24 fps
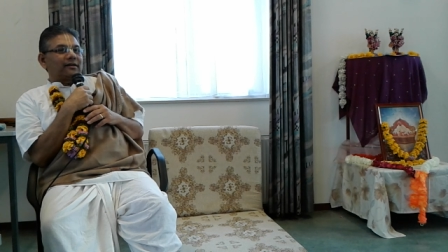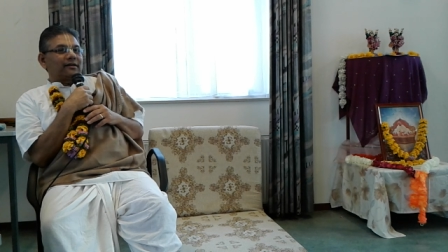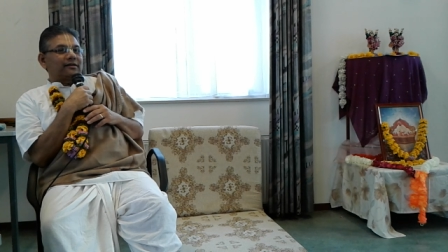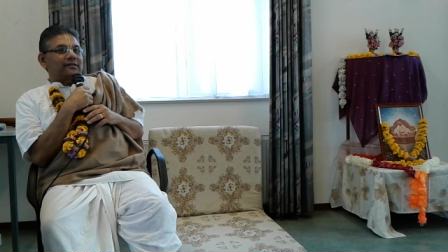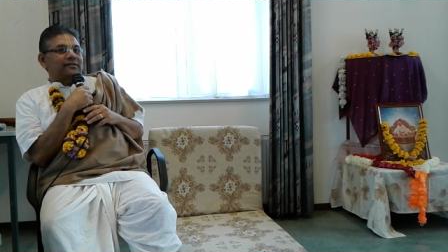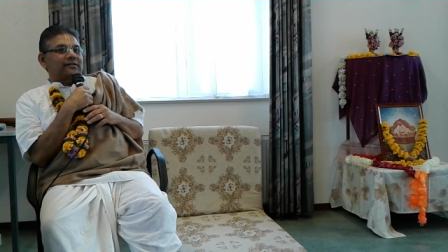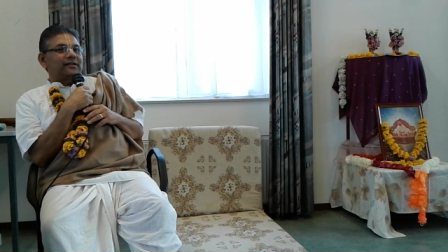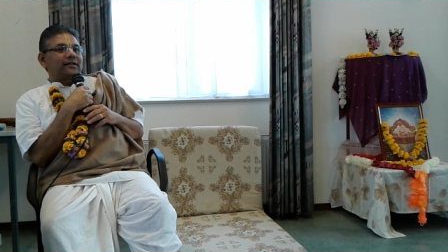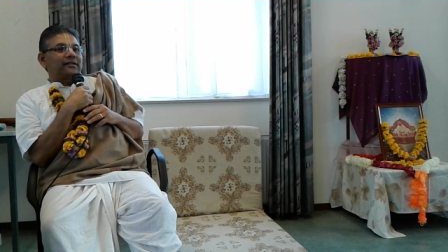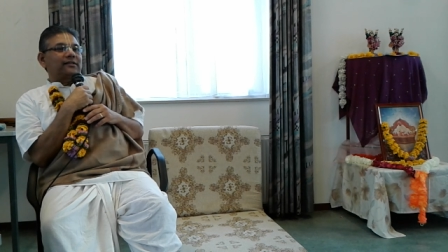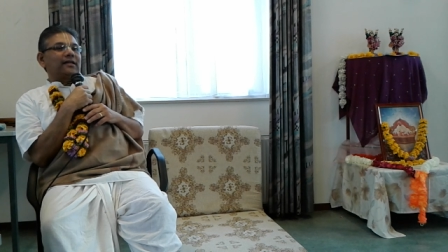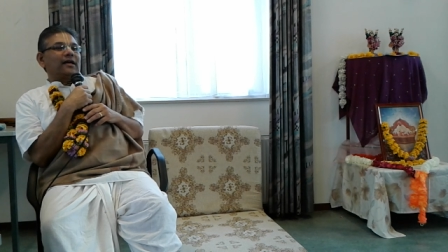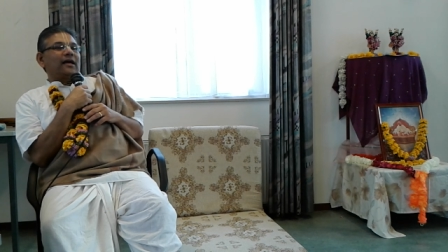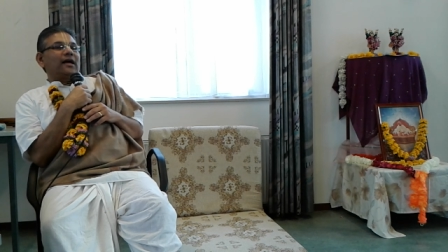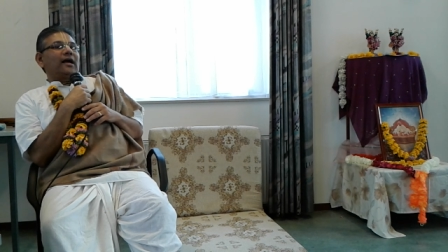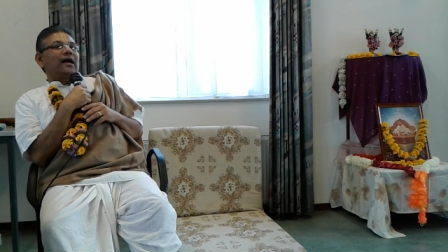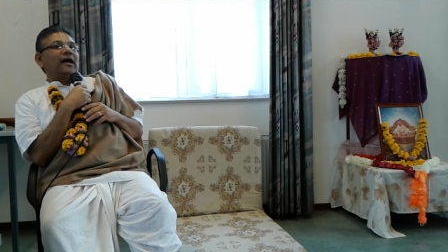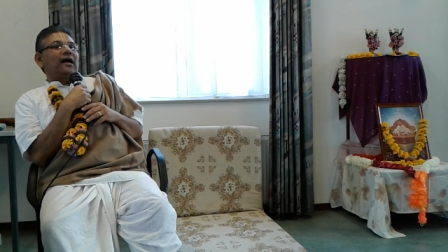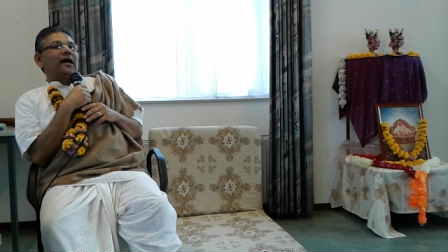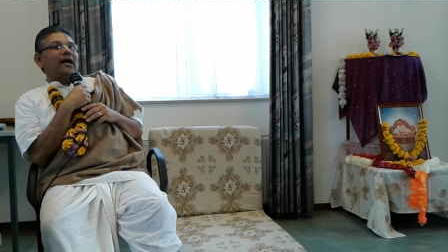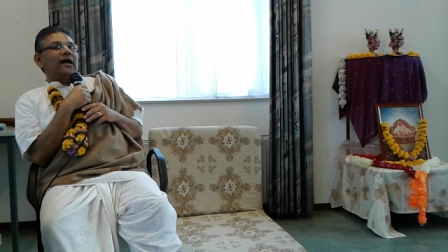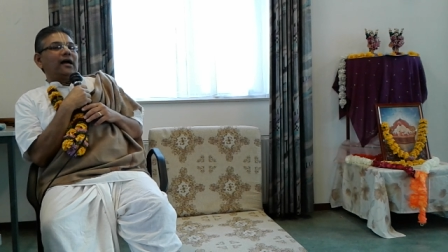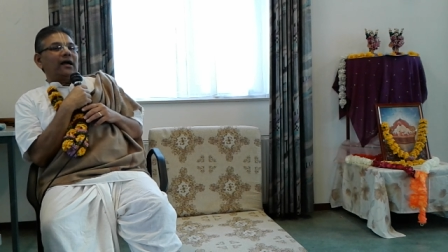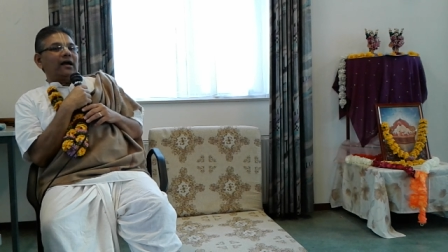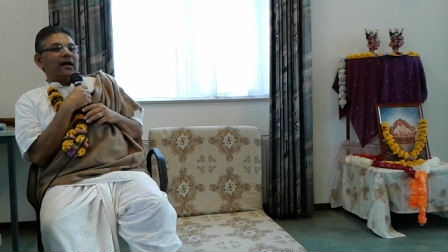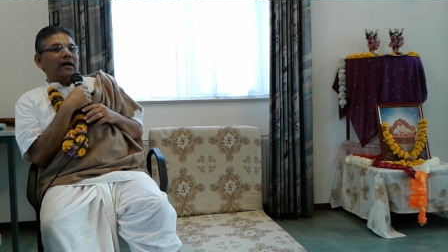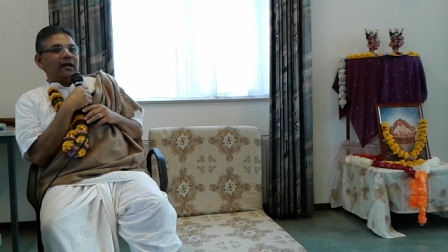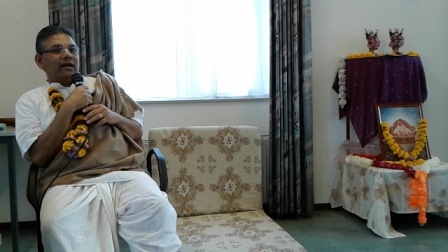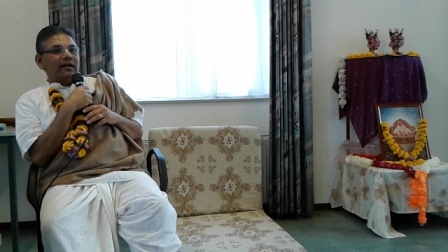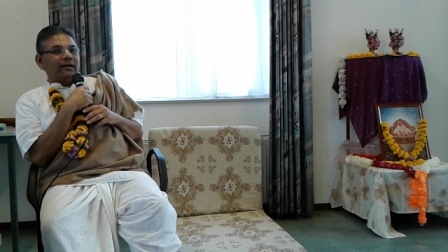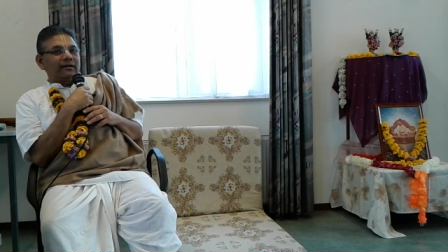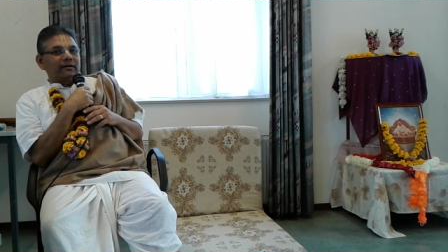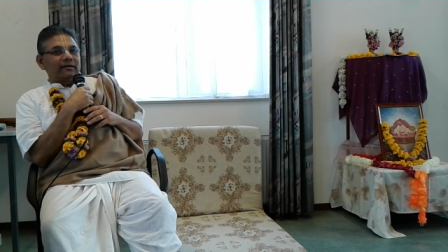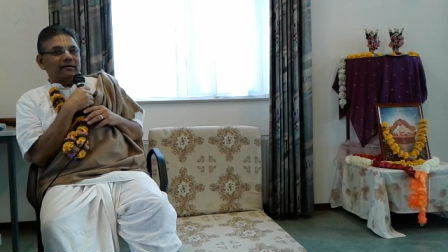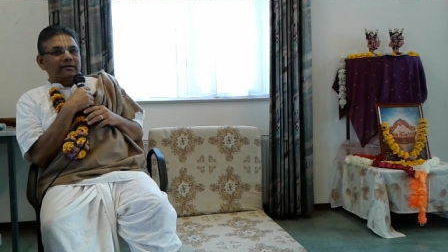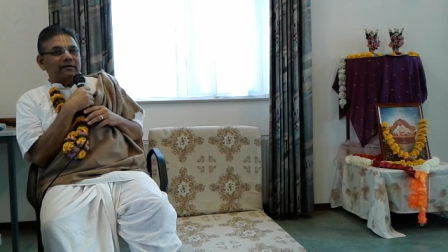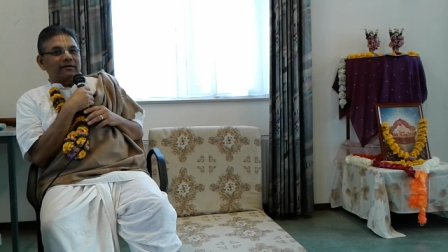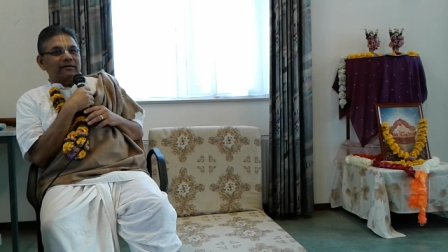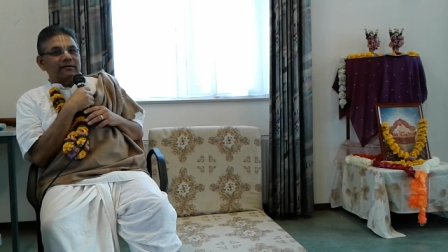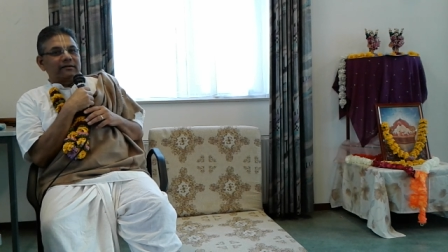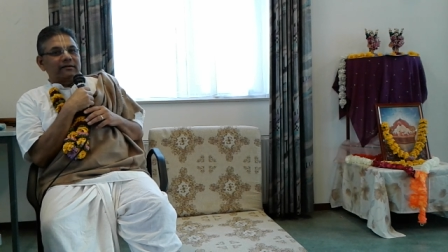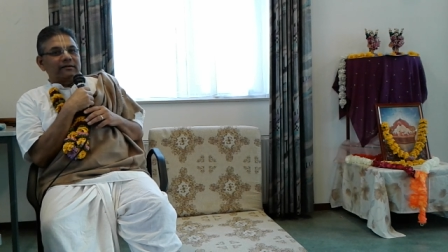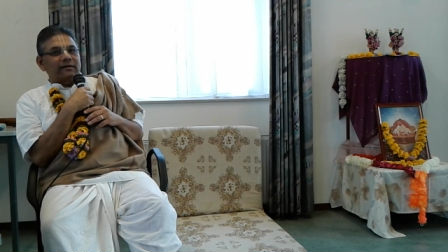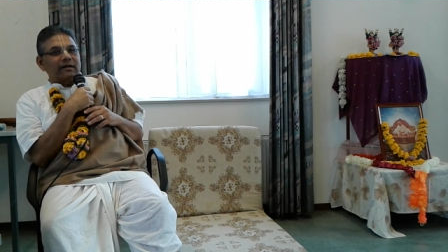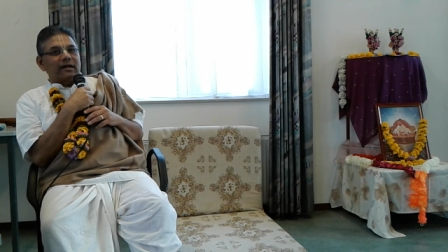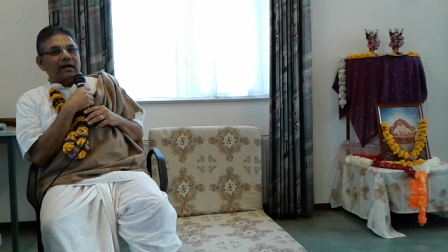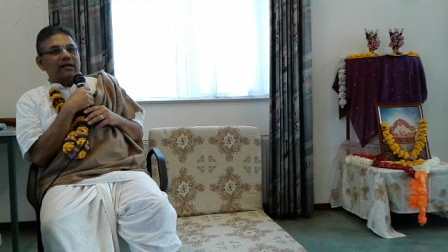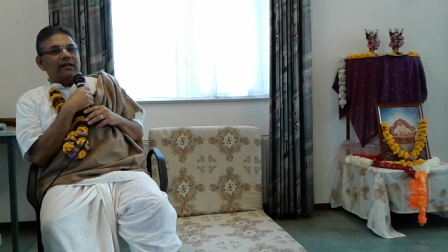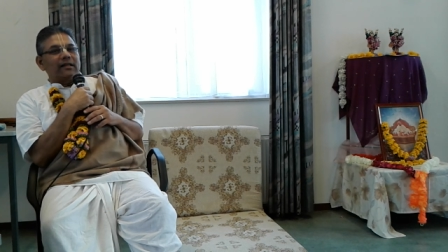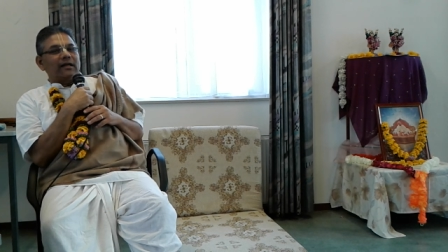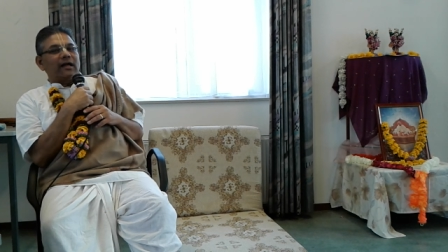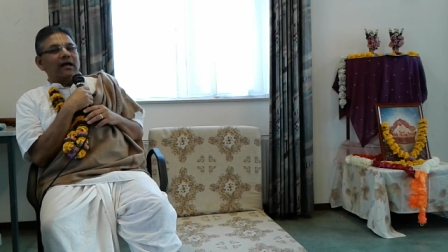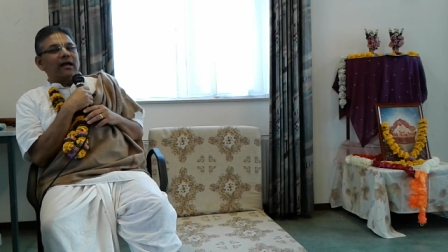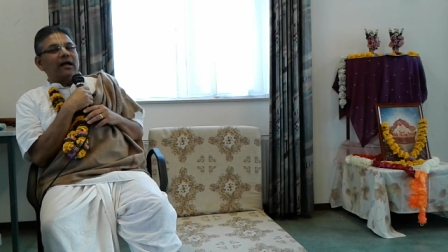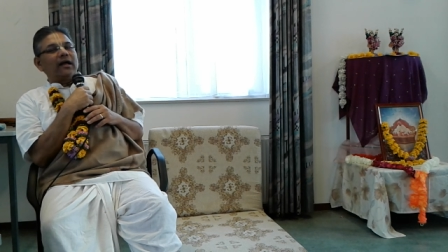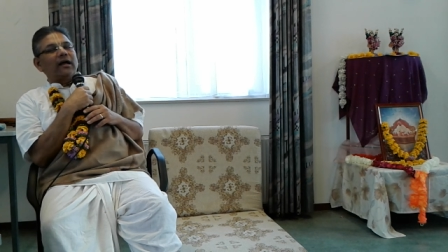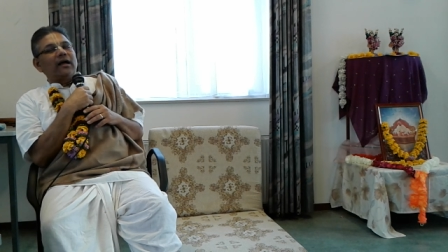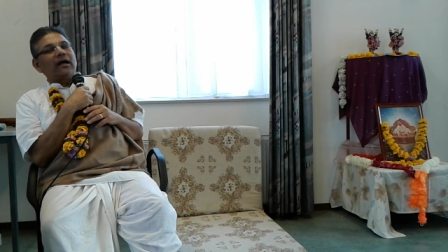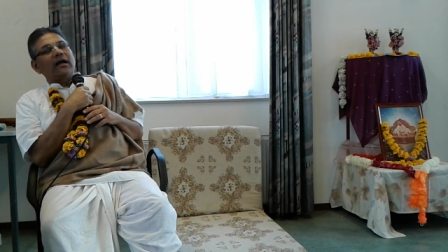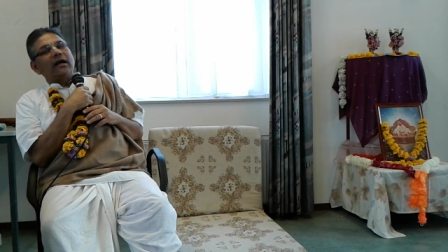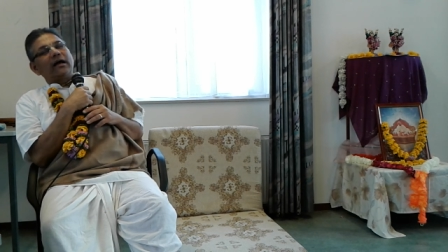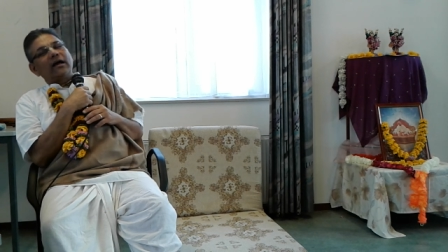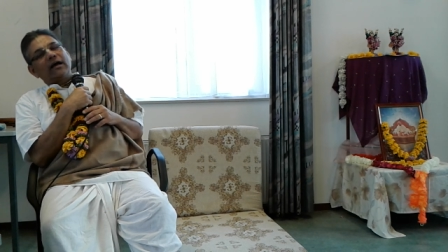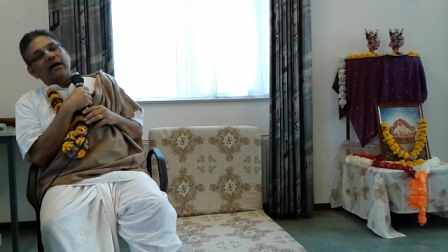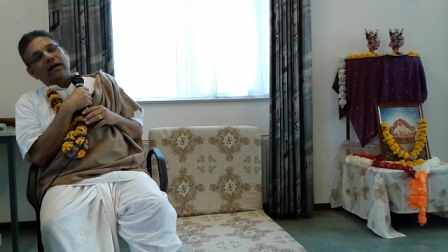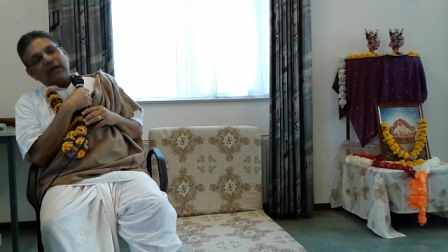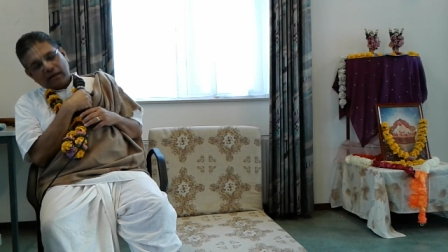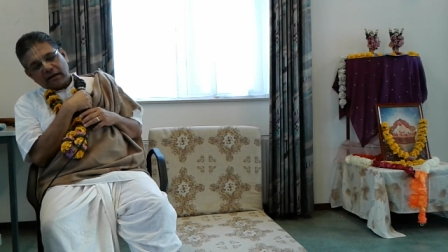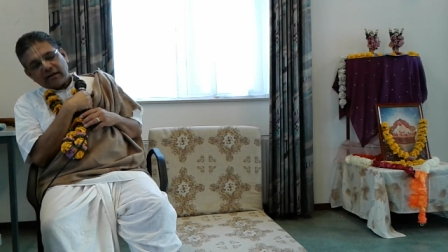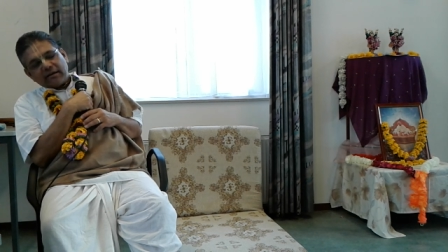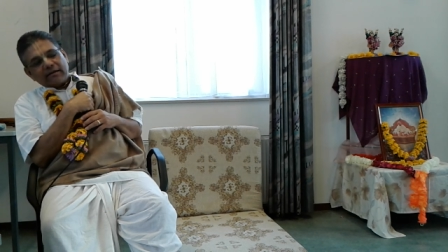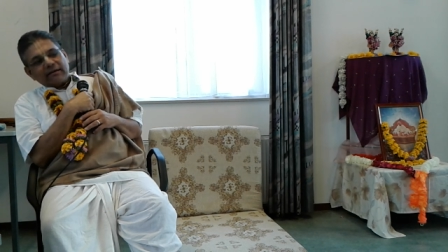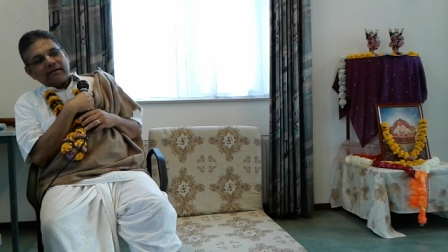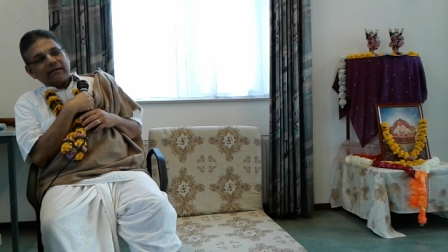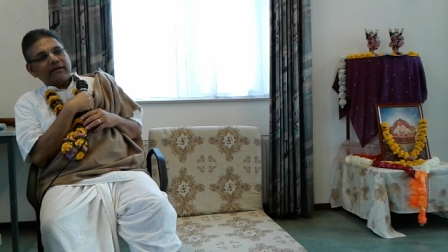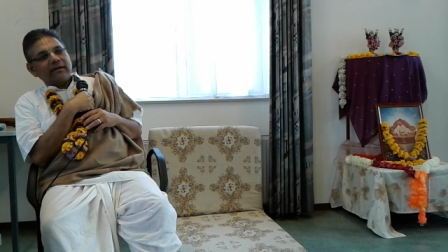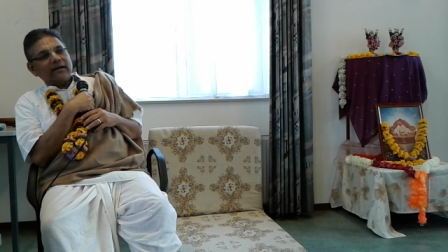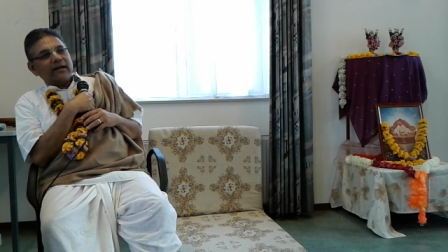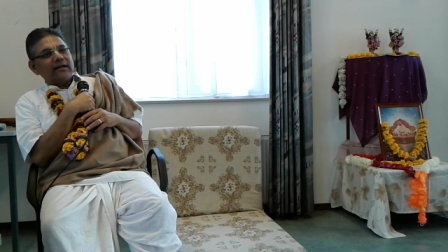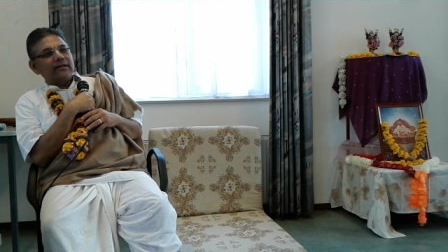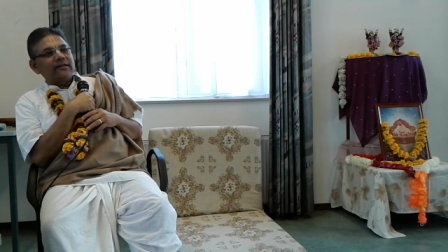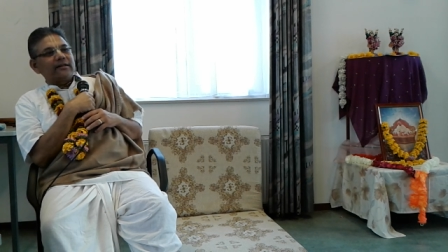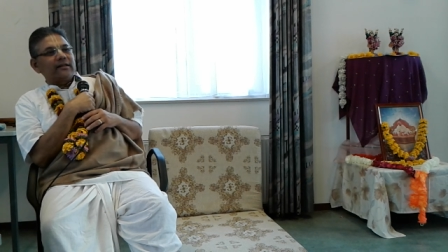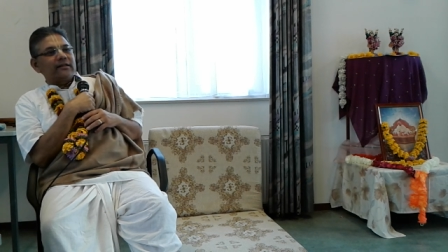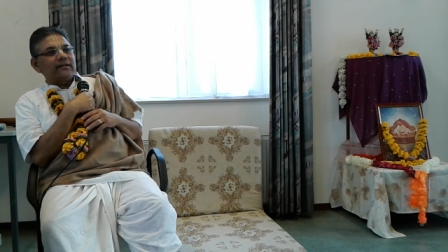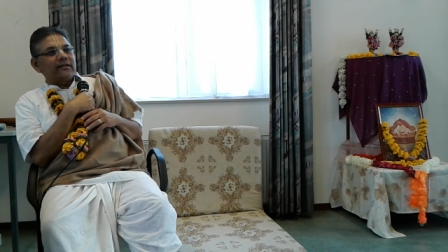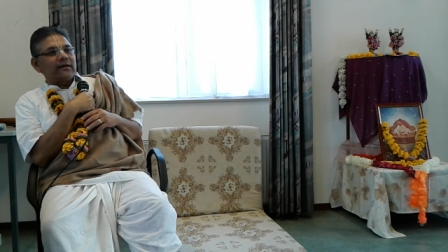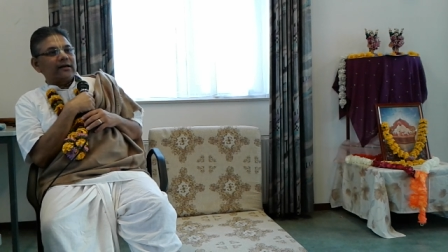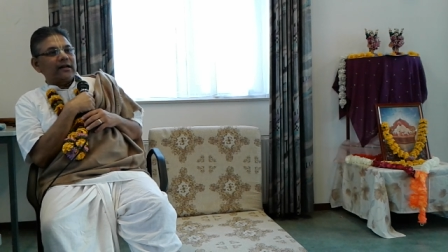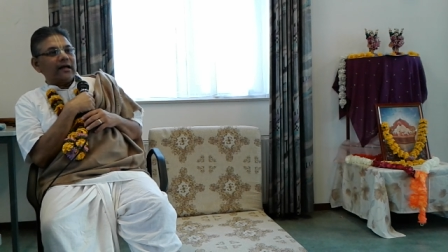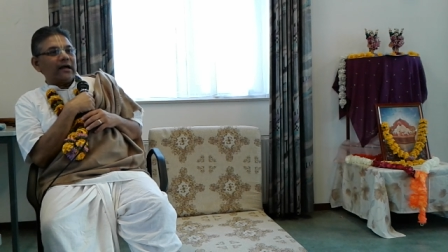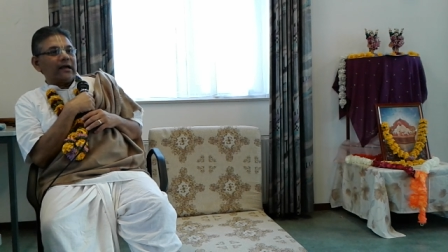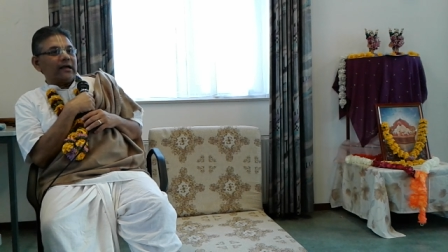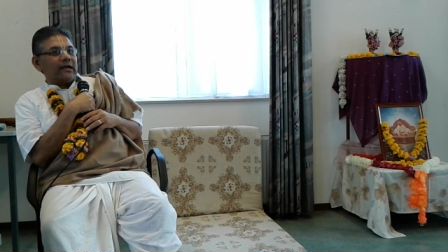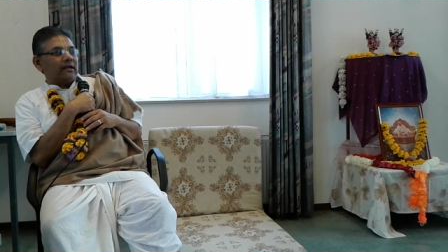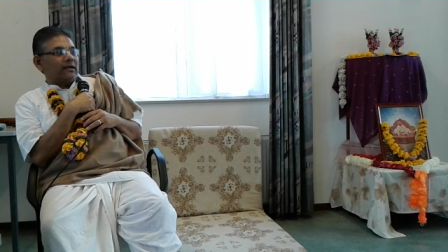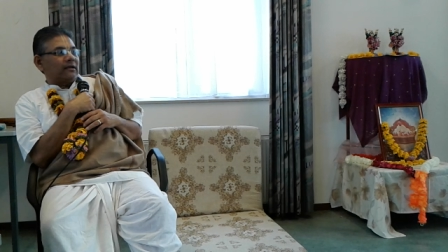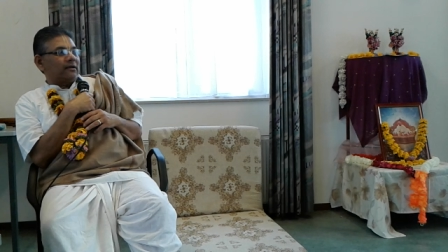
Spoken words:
Sita, Radha, and then they die.